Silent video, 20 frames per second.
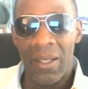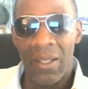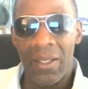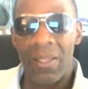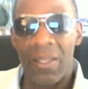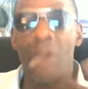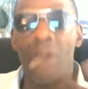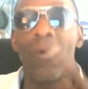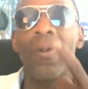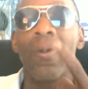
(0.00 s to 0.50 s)

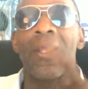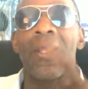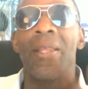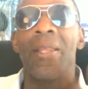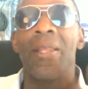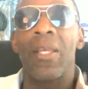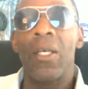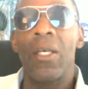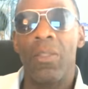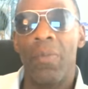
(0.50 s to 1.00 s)
though
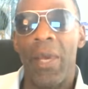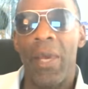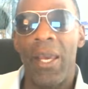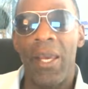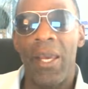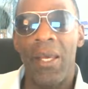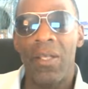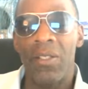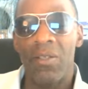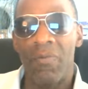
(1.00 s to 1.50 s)
this
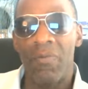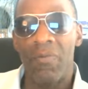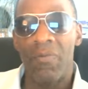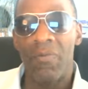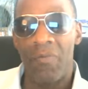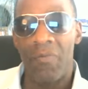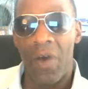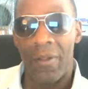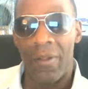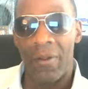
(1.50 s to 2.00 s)
man's
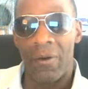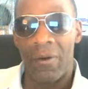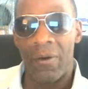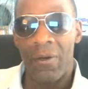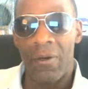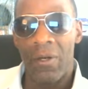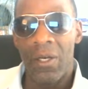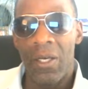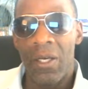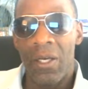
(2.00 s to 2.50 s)
father
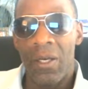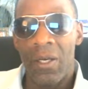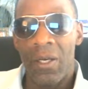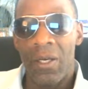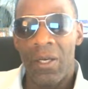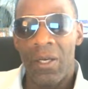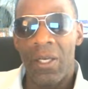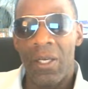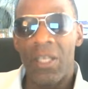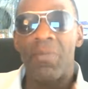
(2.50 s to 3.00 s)

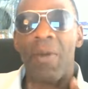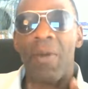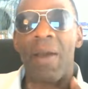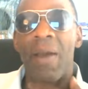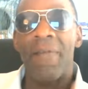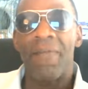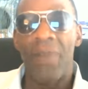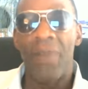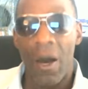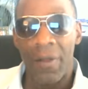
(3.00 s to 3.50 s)
is
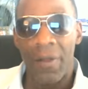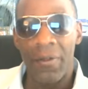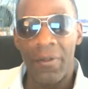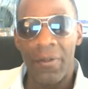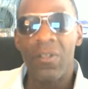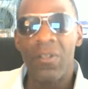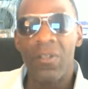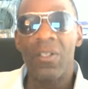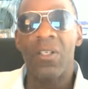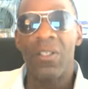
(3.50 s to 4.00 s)
my
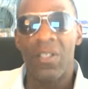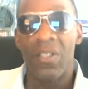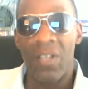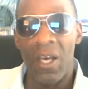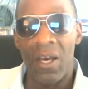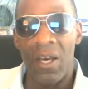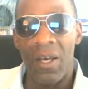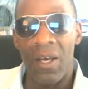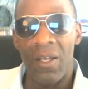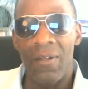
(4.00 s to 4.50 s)
father's
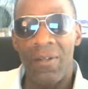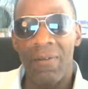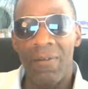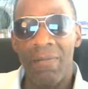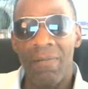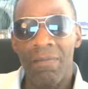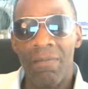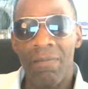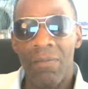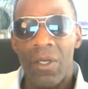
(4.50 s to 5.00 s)
son,
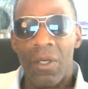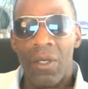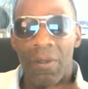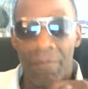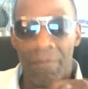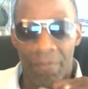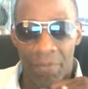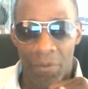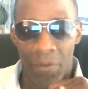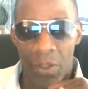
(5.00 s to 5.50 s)

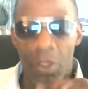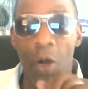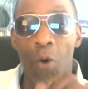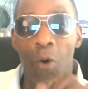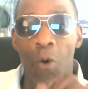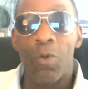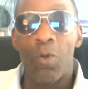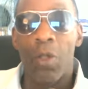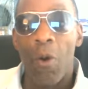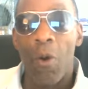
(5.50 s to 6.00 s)

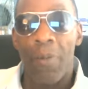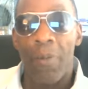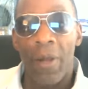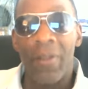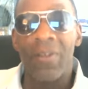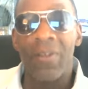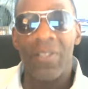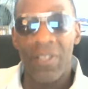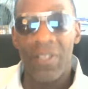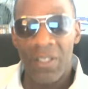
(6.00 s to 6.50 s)
no, though
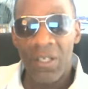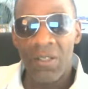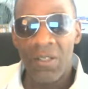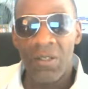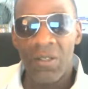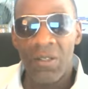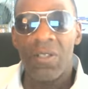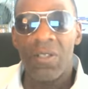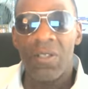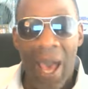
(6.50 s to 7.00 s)
brothers and
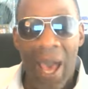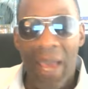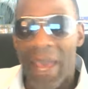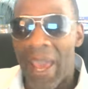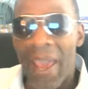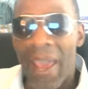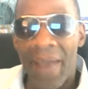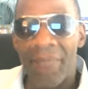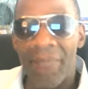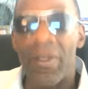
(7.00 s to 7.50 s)
sisters, I
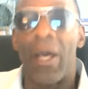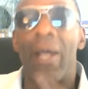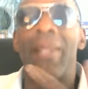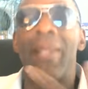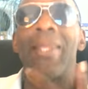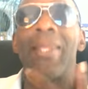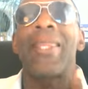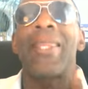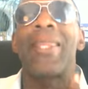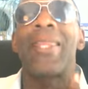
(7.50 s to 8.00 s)
have
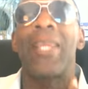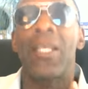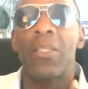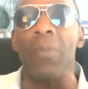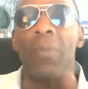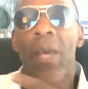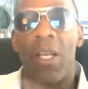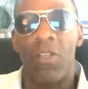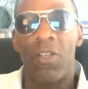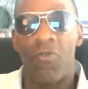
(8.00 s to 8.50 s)
none, this
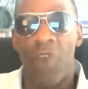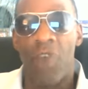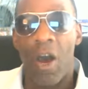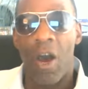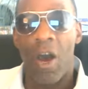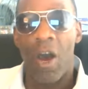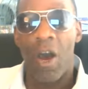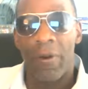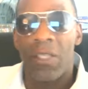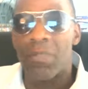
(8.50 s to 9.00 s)
man's
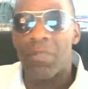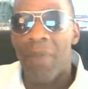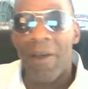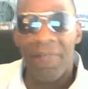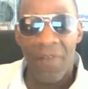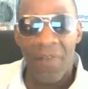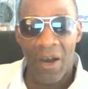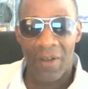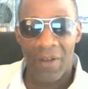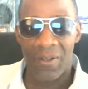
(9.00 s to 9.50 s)
father is my
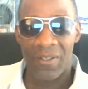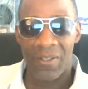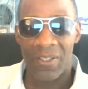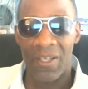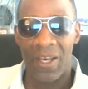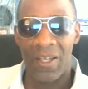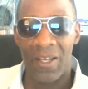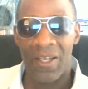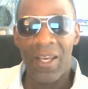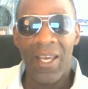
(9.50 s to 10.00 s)
father's
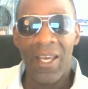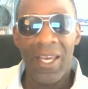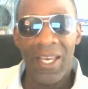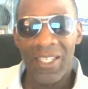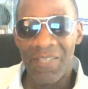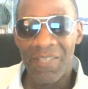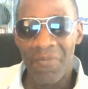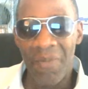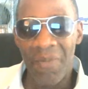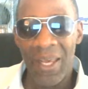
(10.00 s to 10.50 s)
son.
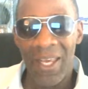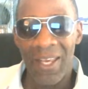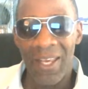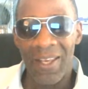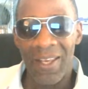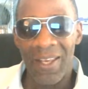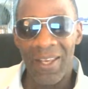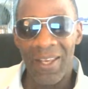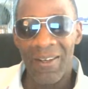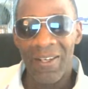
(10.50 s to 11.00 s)
It's me.
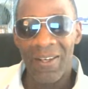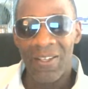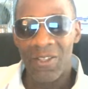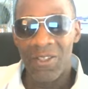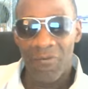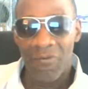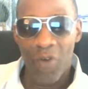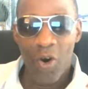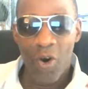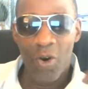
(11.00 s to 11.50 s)

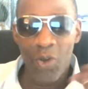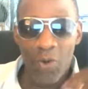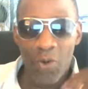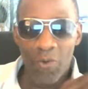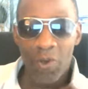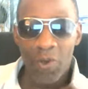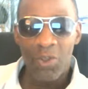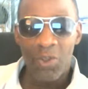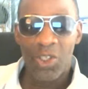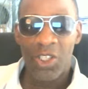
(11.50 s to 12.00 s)
So for all you
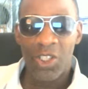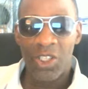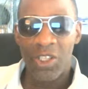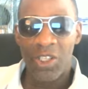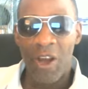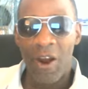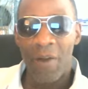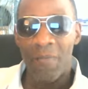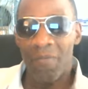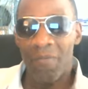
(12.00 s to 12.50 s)
real
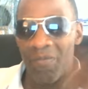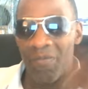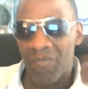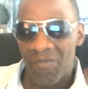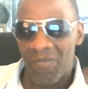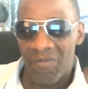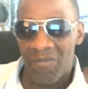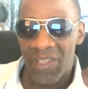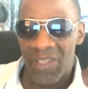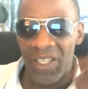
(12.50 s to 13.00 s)
sharp,
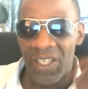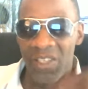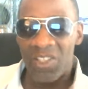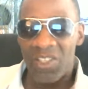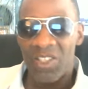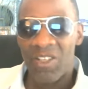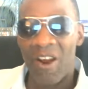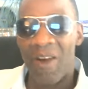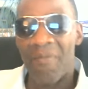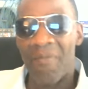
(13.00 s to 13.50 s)
really
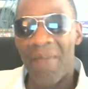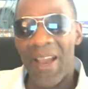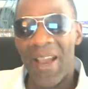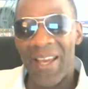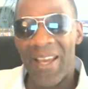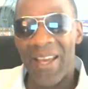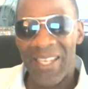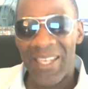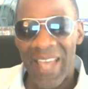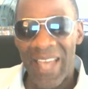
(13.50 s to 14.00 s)

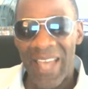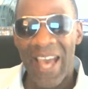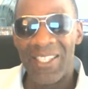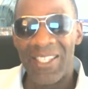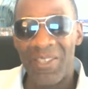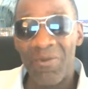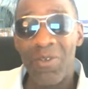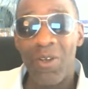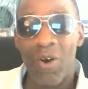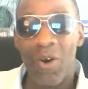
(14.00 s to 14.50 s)
sharp-minded
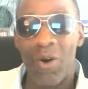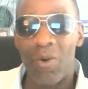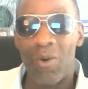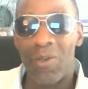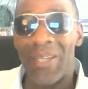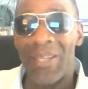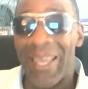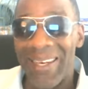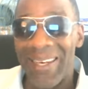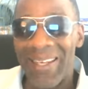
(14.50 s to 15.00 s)
guys, you
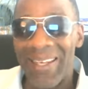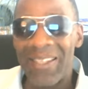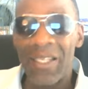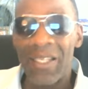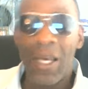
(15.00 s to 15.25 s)
old ladies,